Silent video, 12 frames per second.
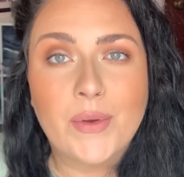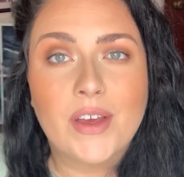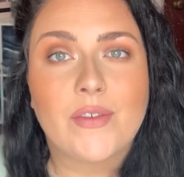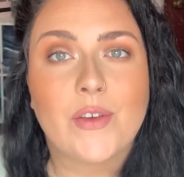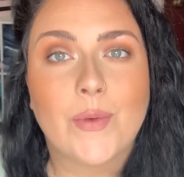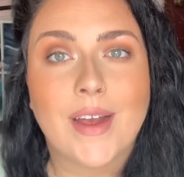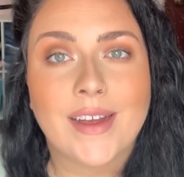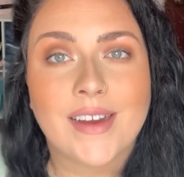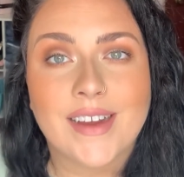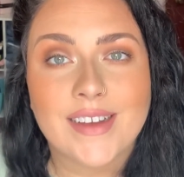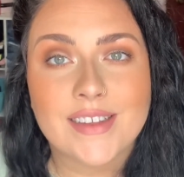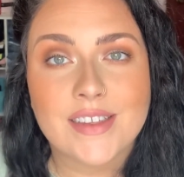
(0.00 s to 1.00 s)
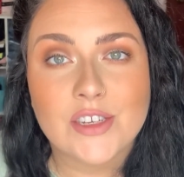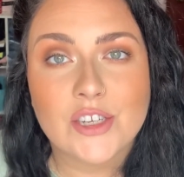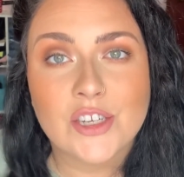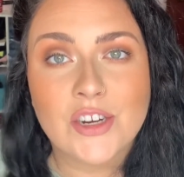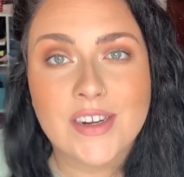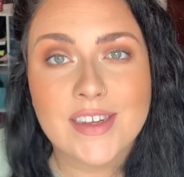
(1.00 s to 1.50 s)
If you recognize this
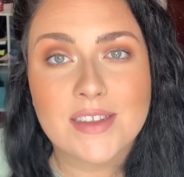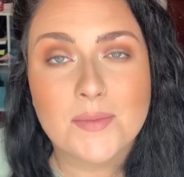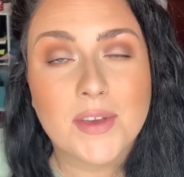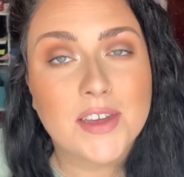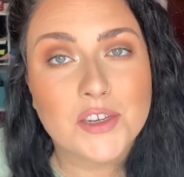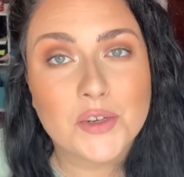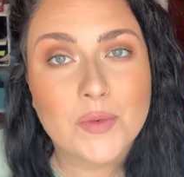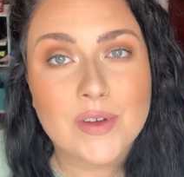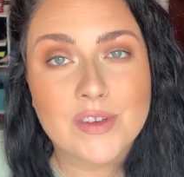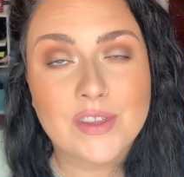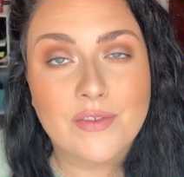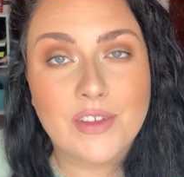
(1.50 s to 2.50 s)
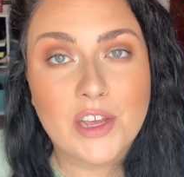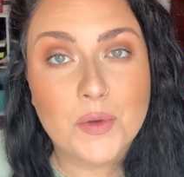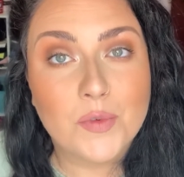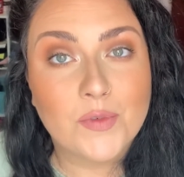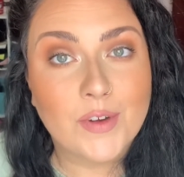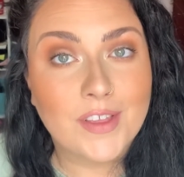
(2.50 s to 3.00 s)
shirt, it's because you watched the video
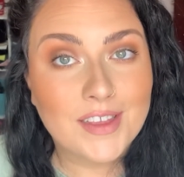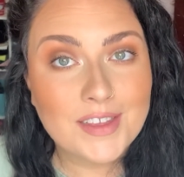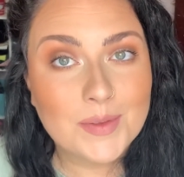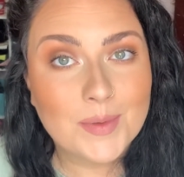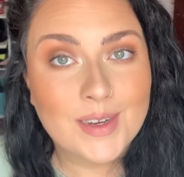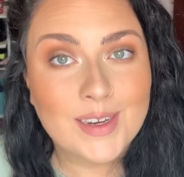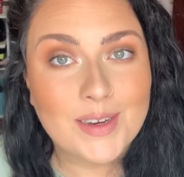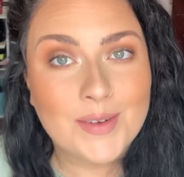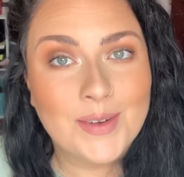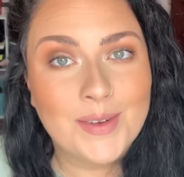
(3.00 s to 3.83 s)
before this one, in